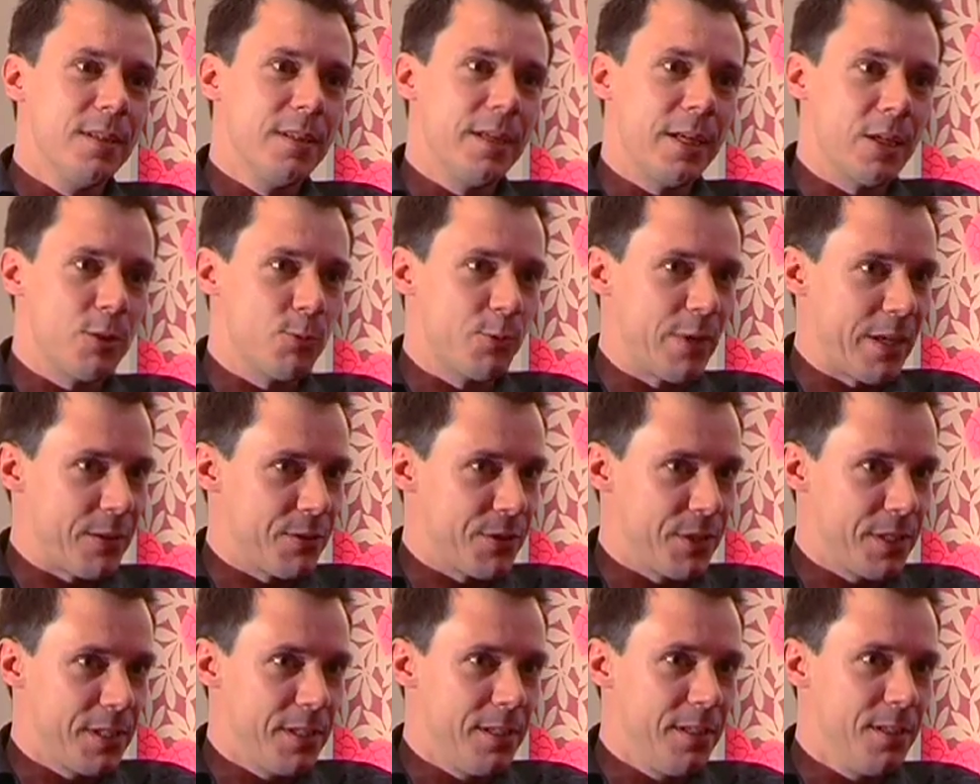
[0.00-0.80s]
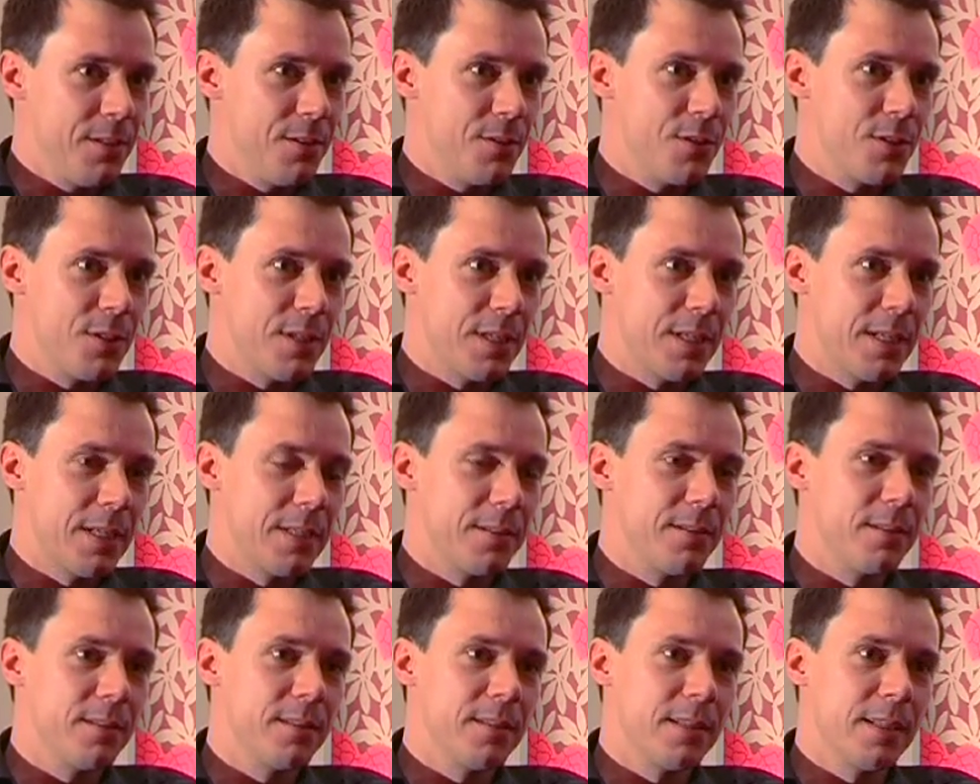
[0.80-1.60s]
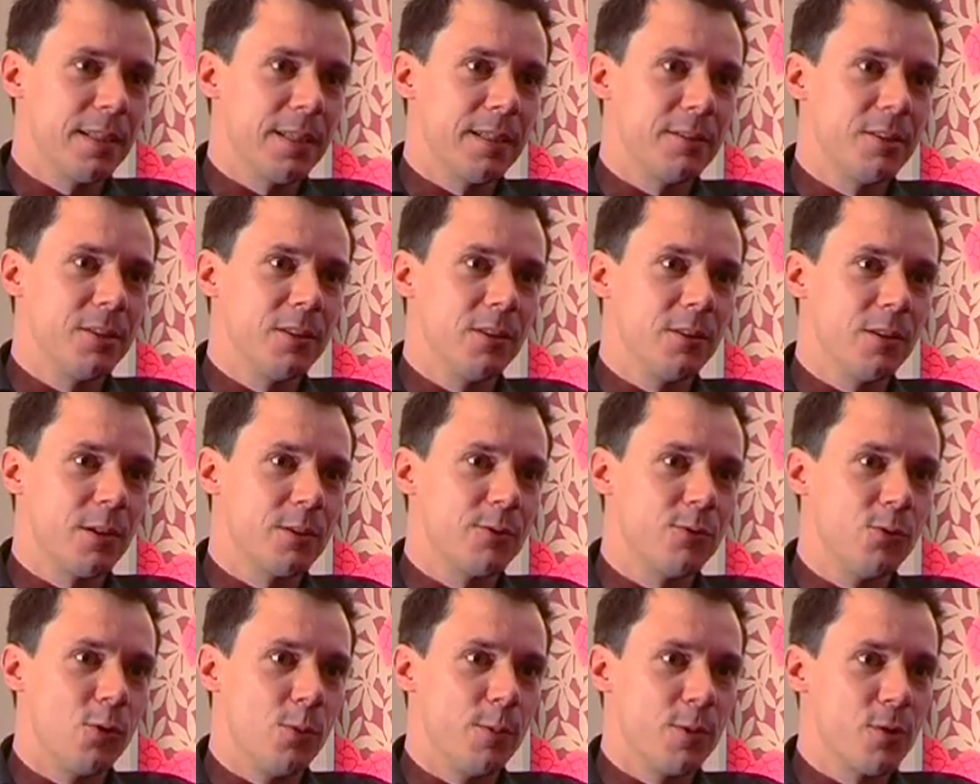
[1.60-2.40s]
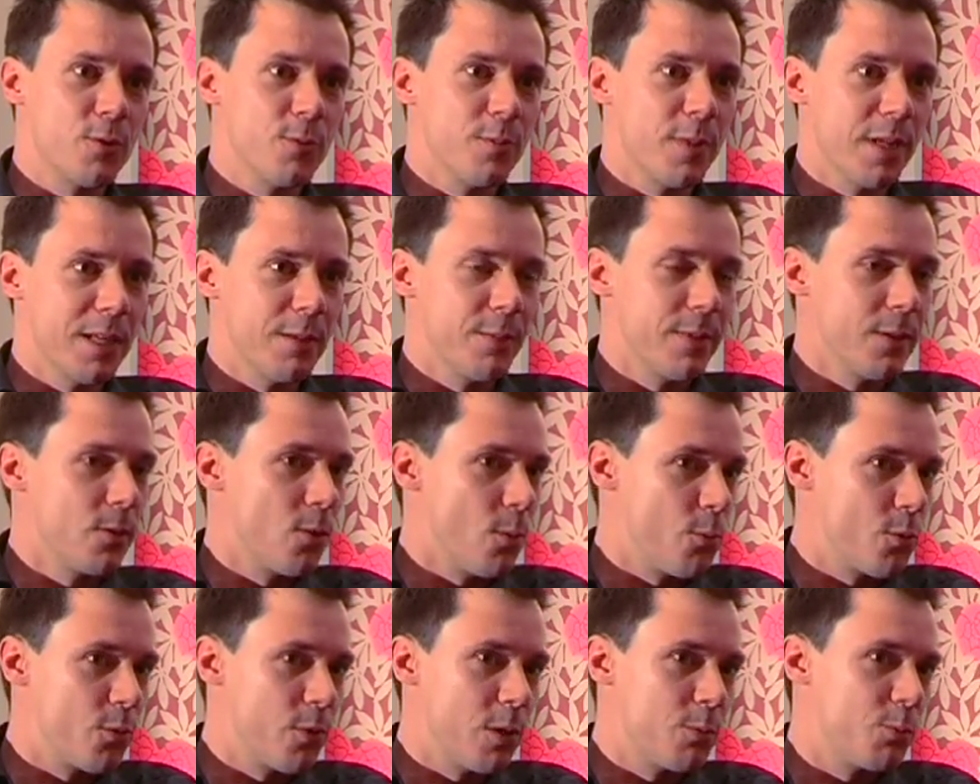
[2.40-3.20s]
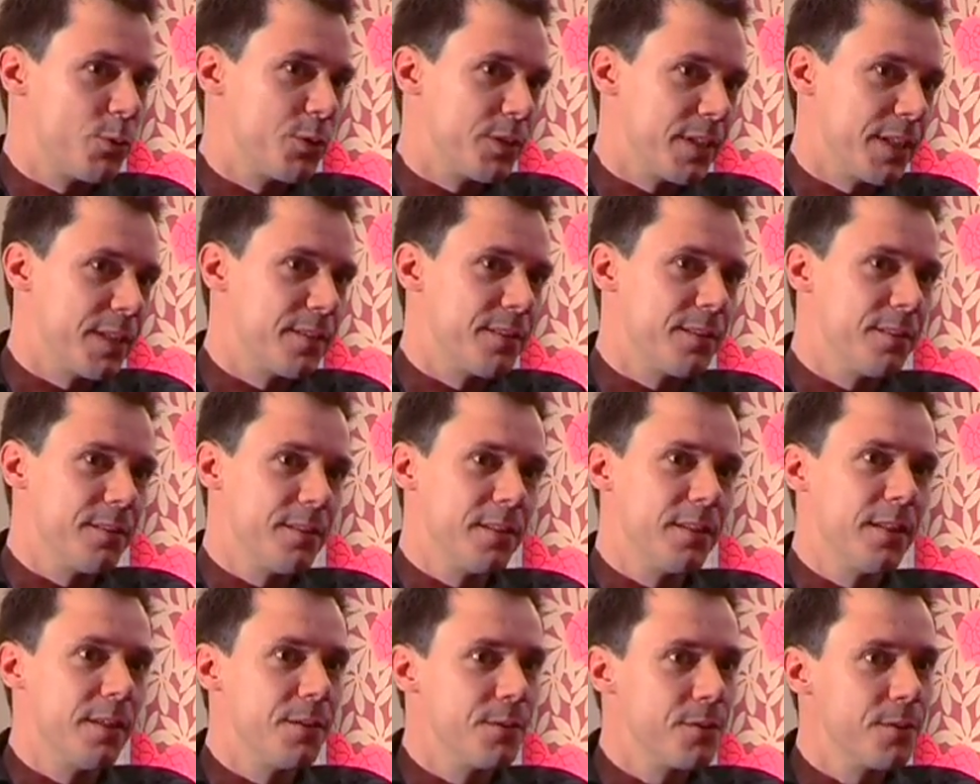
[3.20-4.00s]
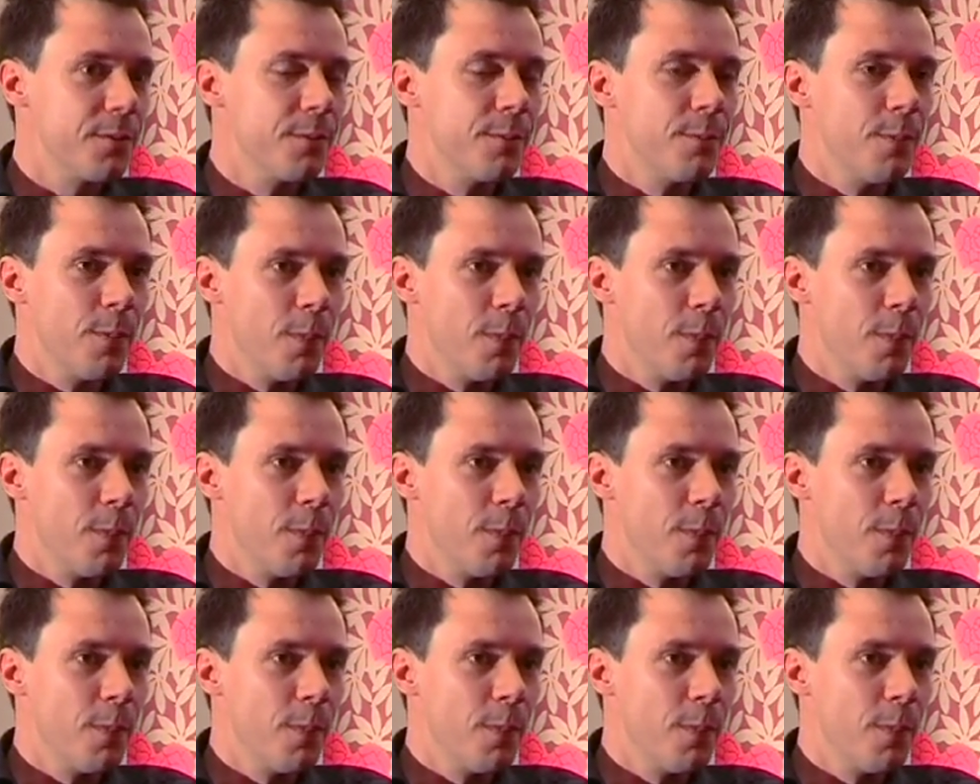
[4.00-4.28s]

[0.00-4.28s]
expressly said that, like formats may be copyright protected, yes.